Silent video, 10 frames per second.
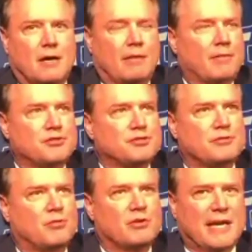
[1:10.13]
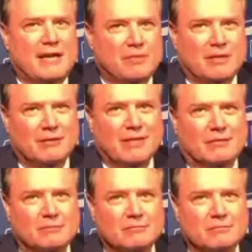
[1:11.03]
I'm not sure. Well, it hadn't been
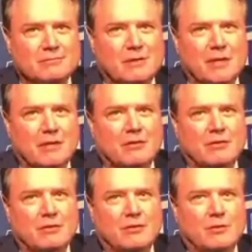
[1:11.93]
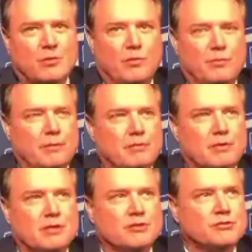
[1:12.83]
illegal. I mean,
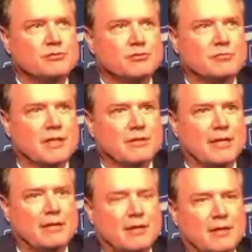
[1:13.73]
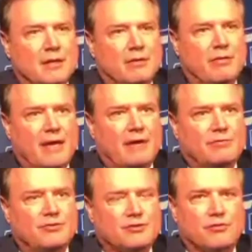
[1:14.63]
people can assume that
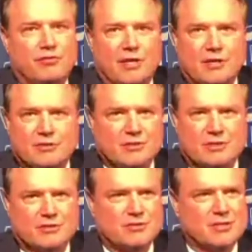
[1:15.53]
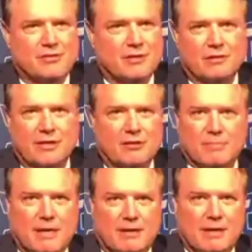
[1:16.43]
certain things. There's nothing illegal
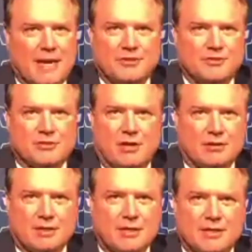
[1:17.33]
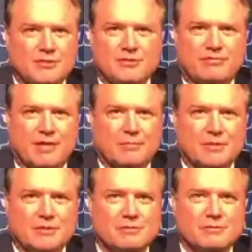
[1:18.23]
about agents talking to kids and their
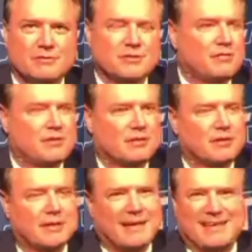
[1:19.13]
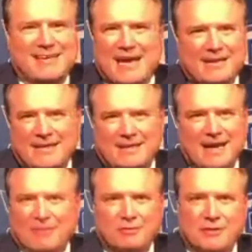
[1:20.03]
families. There's nothing illegal in
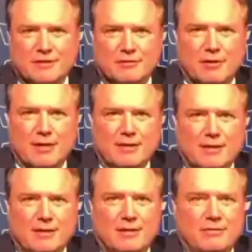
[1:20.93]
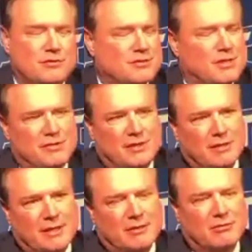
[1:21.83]
ninth or tenth grade. There's nothing
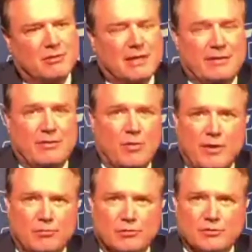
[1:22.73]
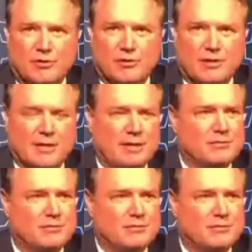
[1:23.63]
illegal the way the rules are today.